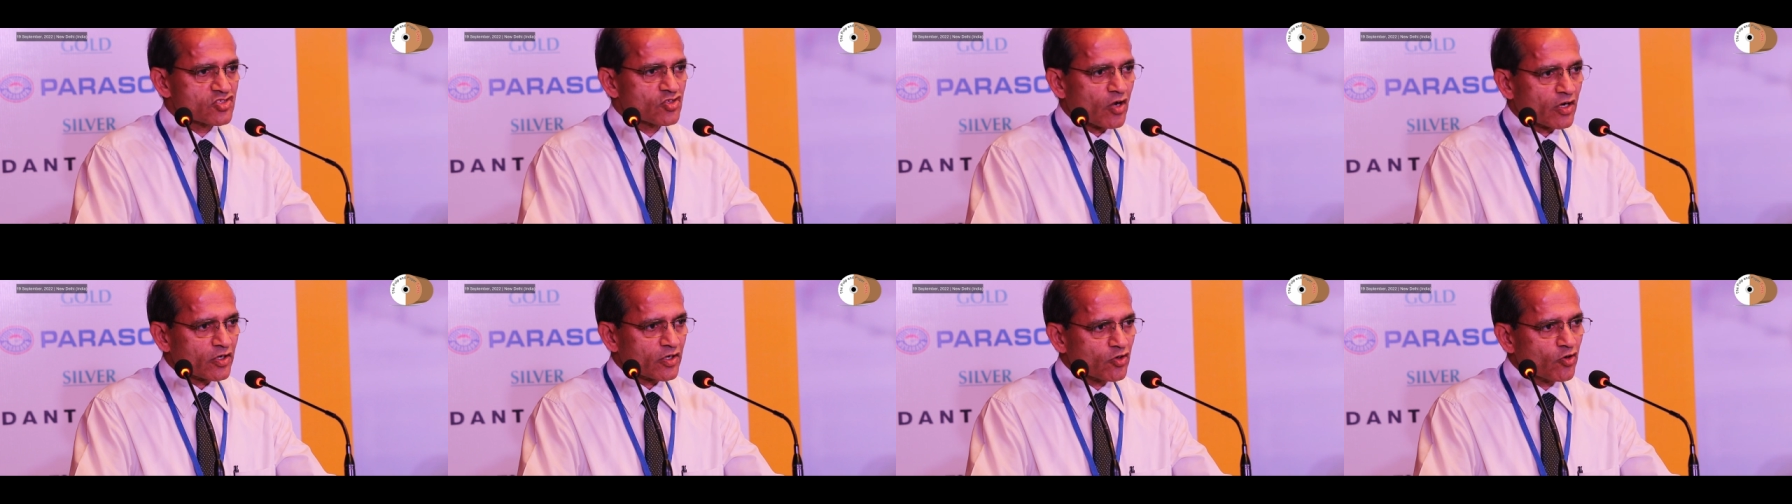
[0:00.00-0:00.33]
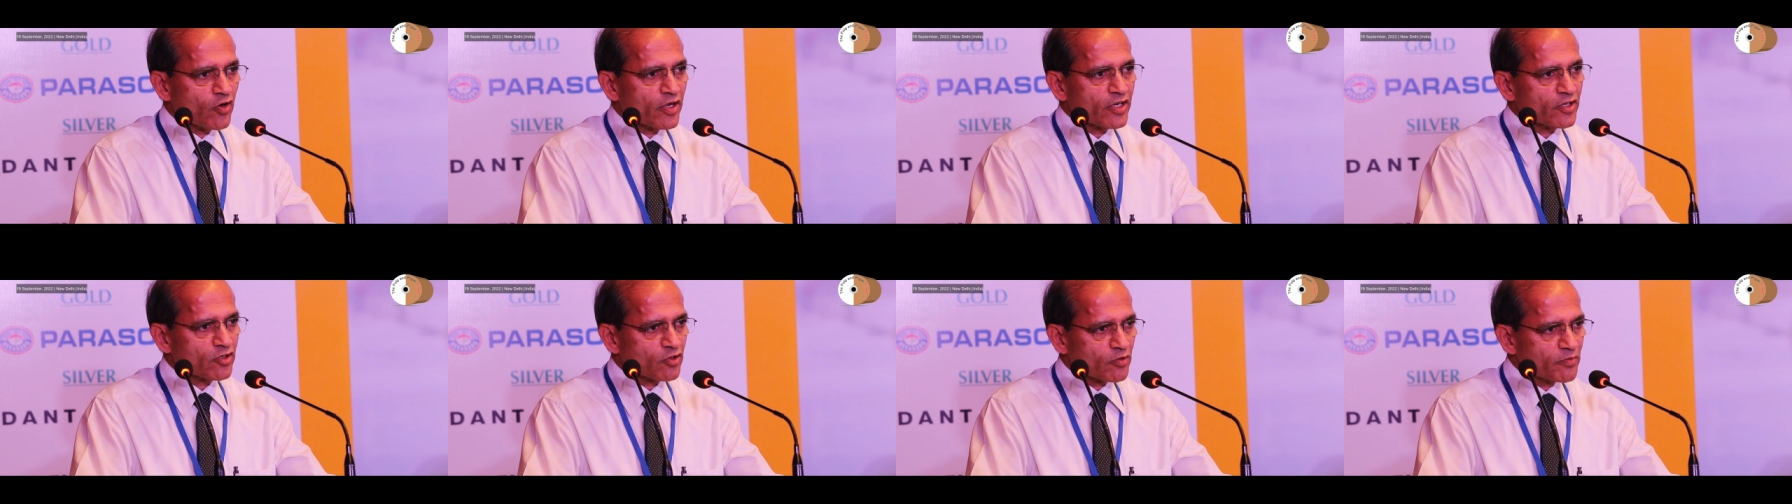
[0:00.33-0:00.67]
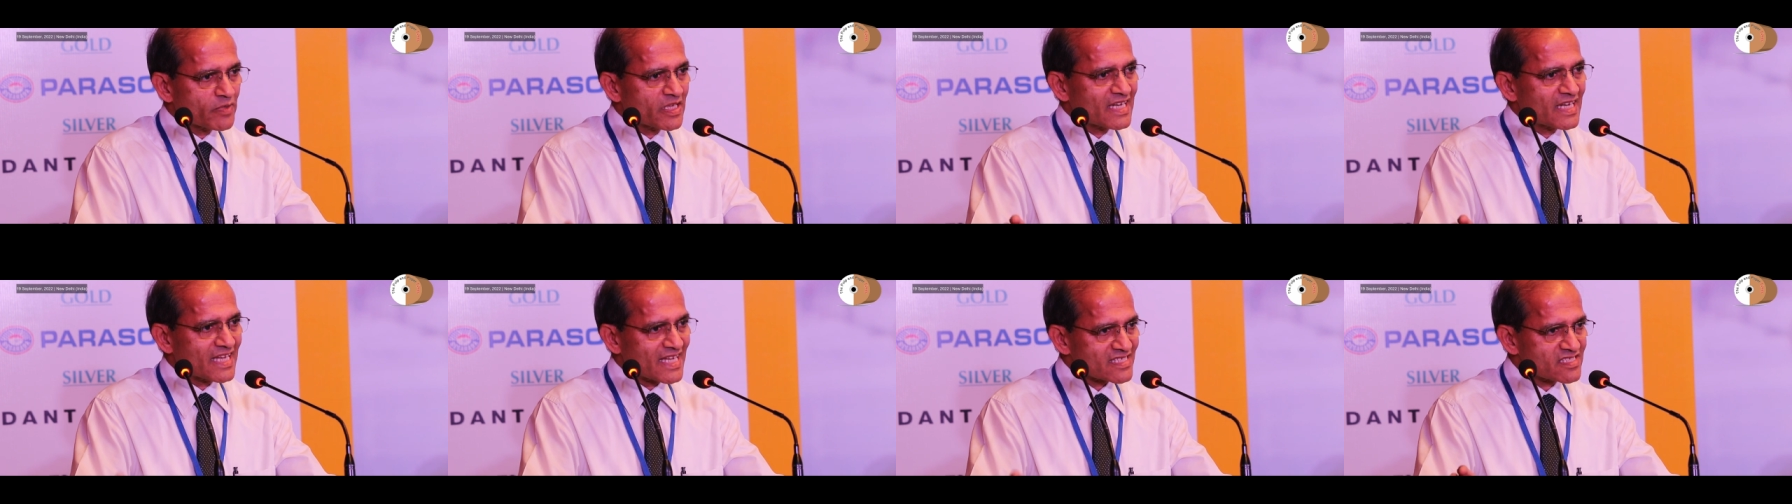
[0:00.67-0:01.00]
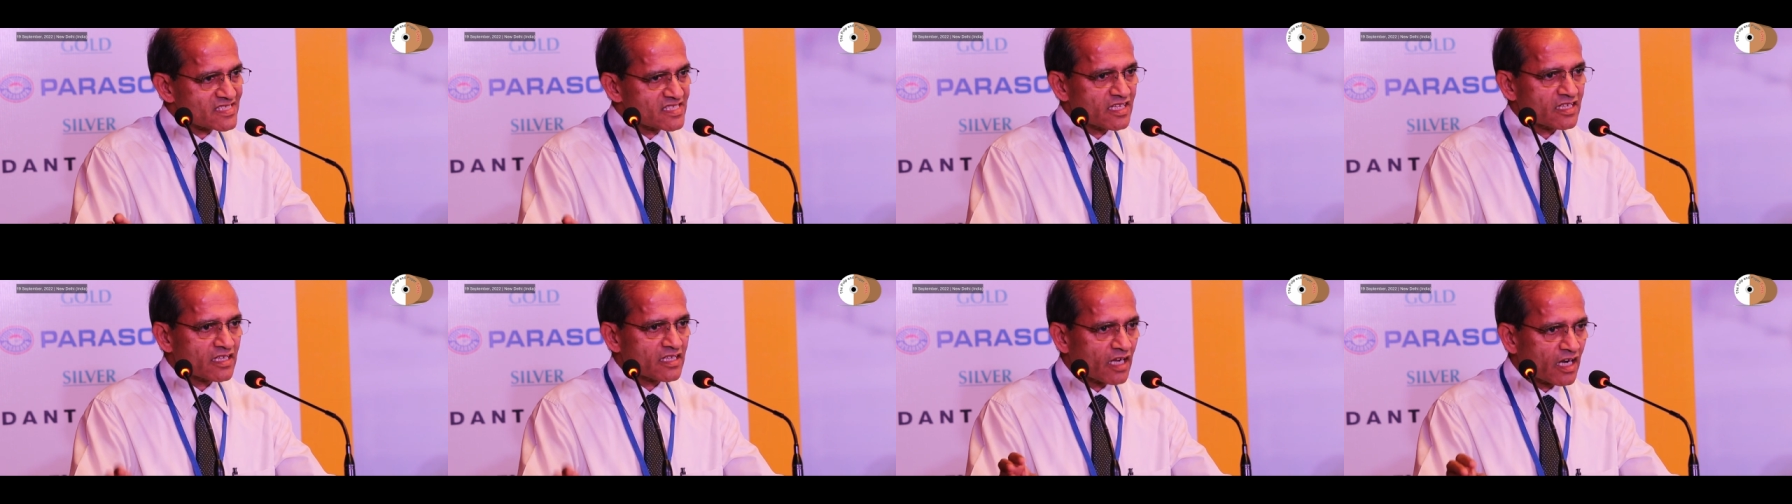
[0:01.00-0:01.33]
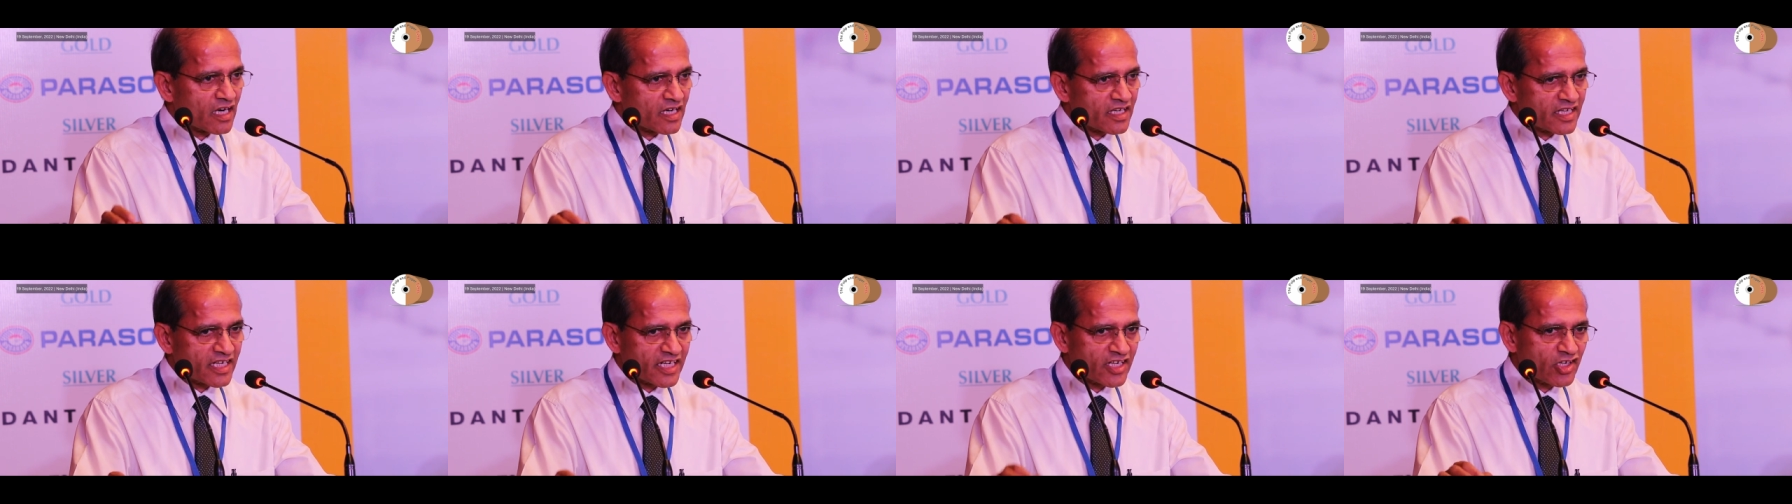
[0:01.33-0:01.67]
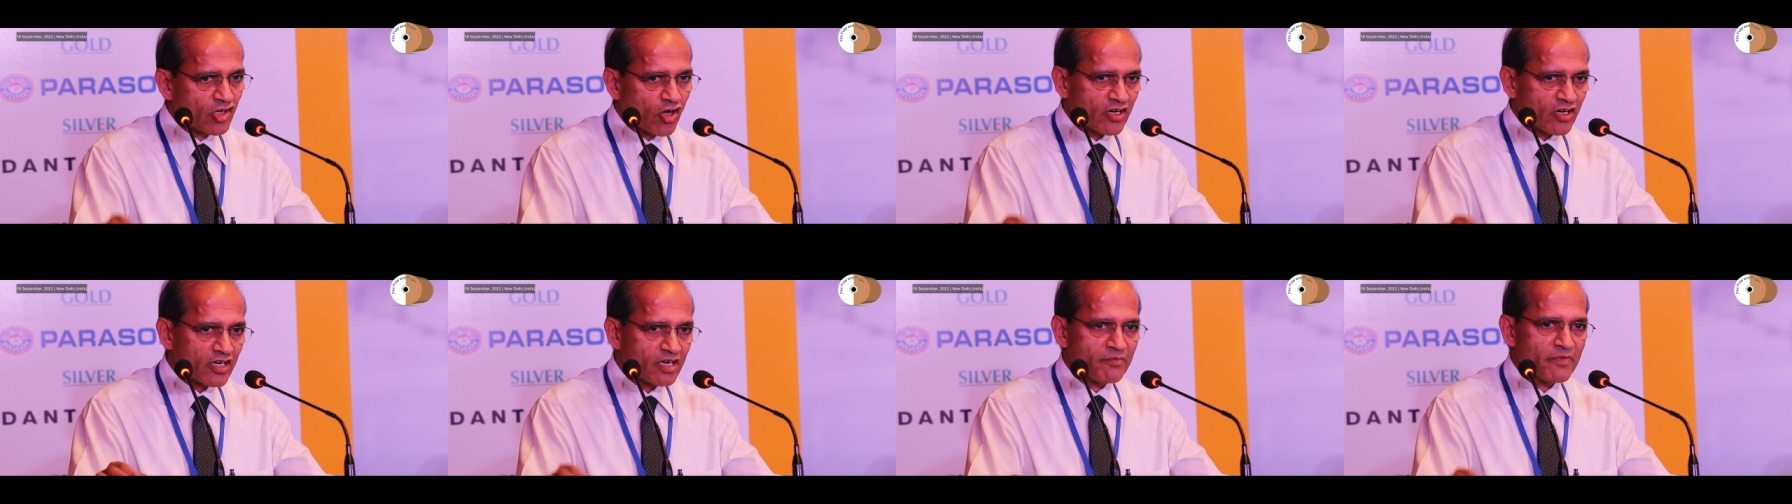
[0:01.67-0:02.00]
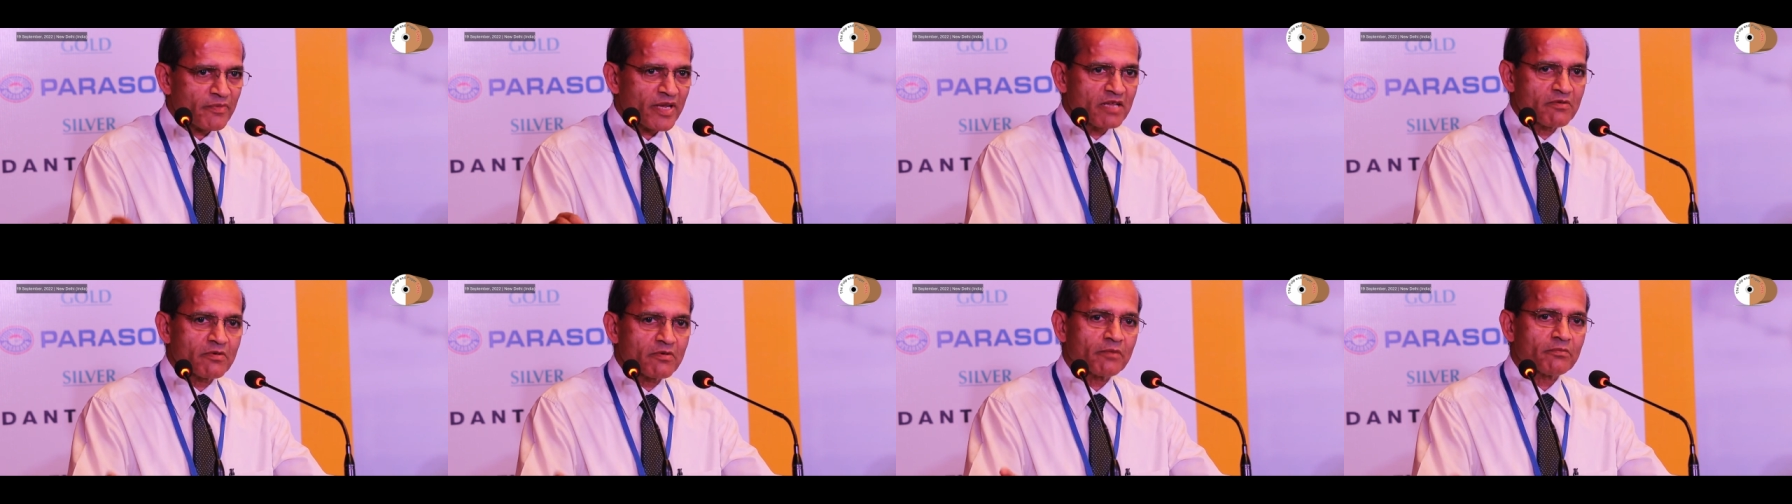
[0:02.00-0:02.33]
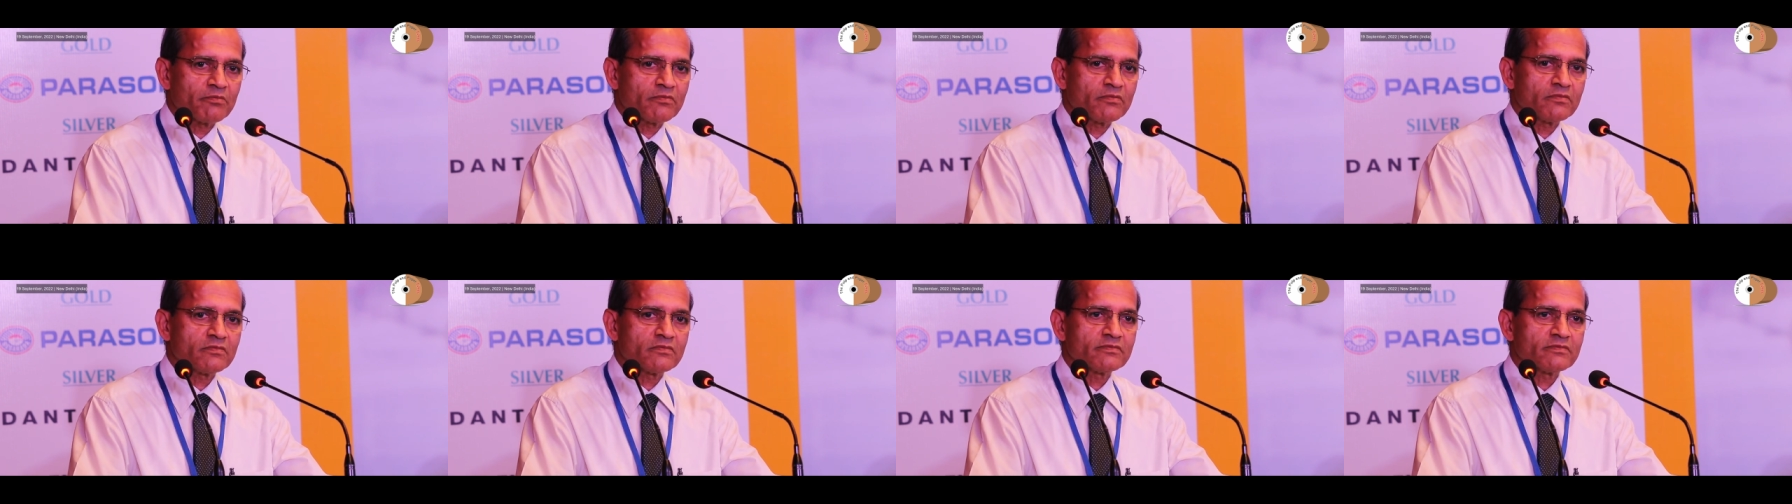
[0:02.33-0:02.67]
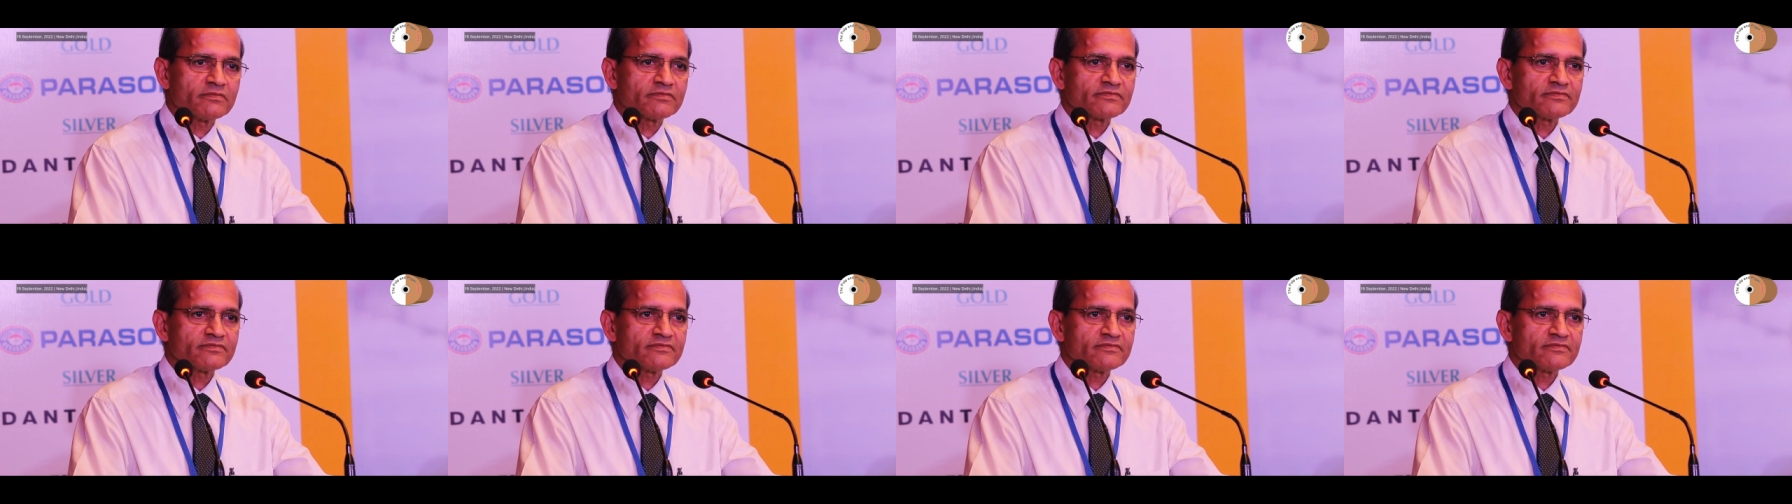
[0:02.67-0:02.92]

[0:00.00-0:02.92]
not going to be less than one hundred dollars minimum.